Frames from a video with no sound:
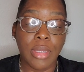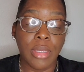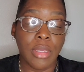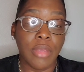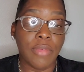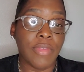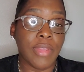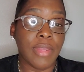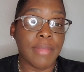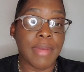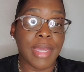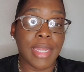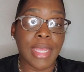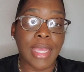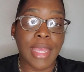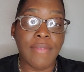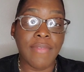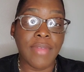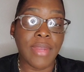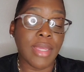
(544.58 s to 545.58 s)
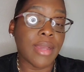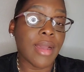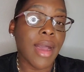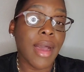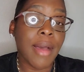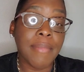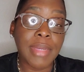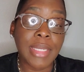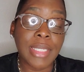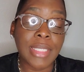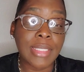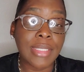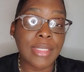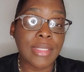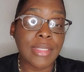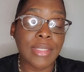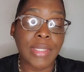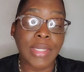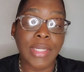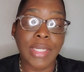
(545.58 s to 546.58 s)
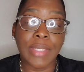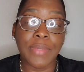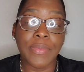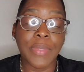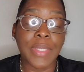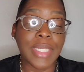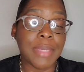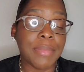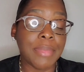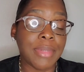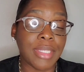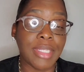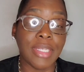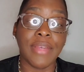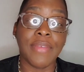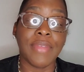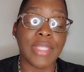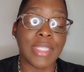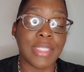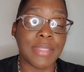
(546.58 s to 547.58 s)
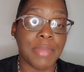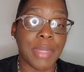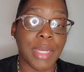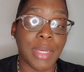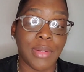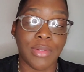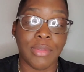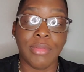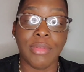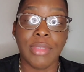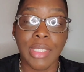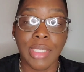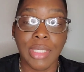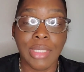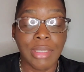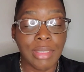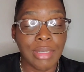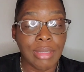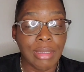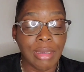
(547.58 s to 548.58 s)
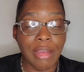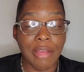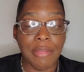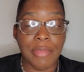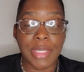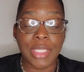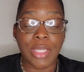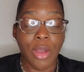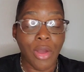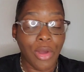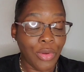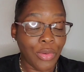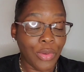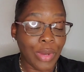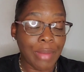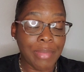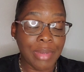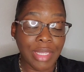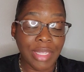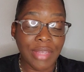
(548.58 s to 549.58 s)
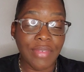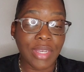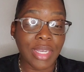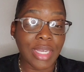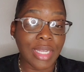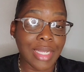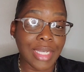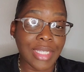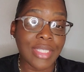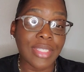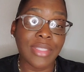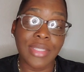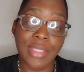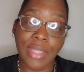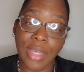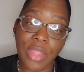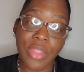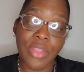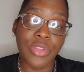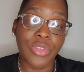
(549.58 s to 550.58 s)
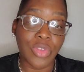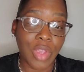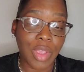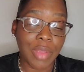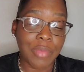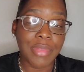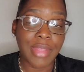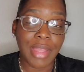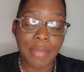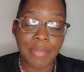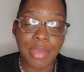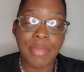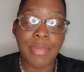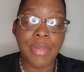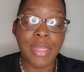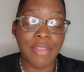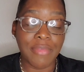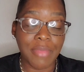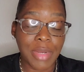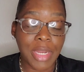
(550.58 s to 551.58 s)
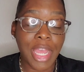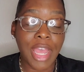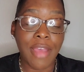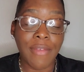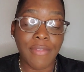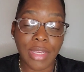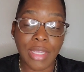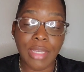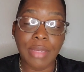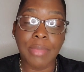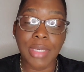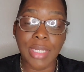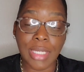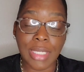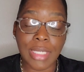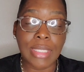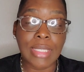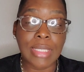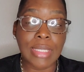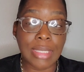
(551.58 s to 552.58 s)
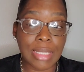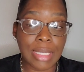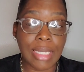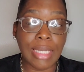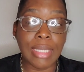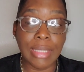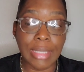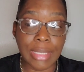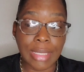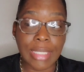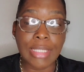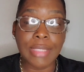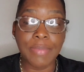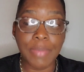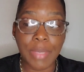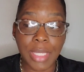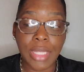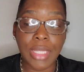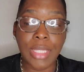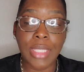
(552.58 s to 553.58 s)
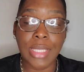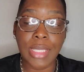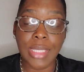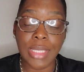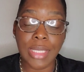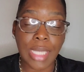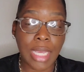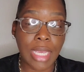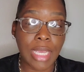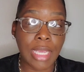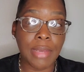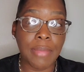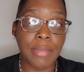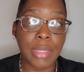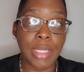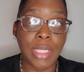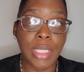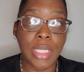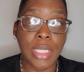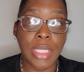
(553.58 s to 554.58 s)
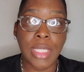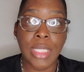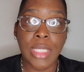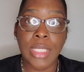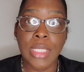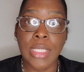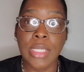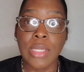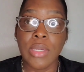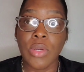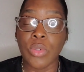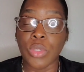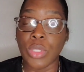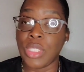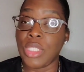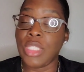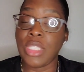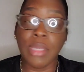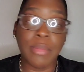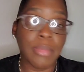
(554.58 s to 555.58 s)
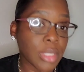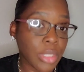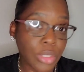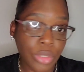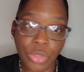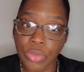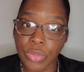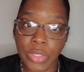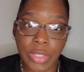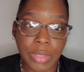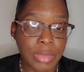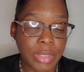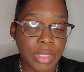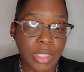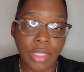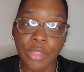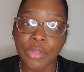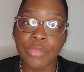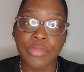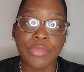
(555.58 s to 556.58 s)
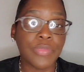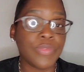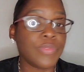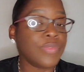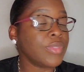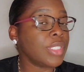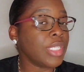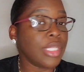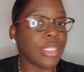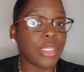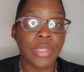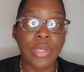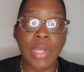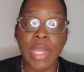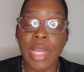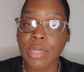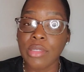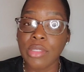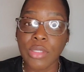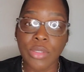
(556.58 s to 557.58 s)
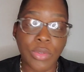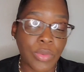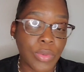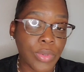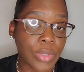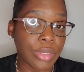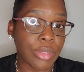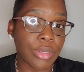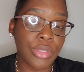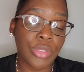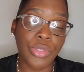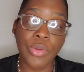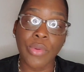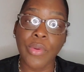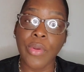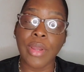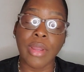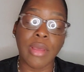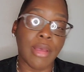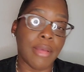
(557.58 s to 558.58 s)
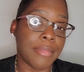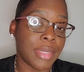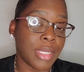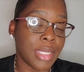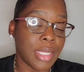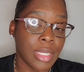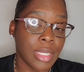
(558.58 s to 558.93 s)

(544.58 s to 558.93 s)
if anybody have any comments on what they believe it's about, it's all, I believe, in connection to other dreams that people have been having, because lately it's been the same or similar dreams of getting your house in order, storing up,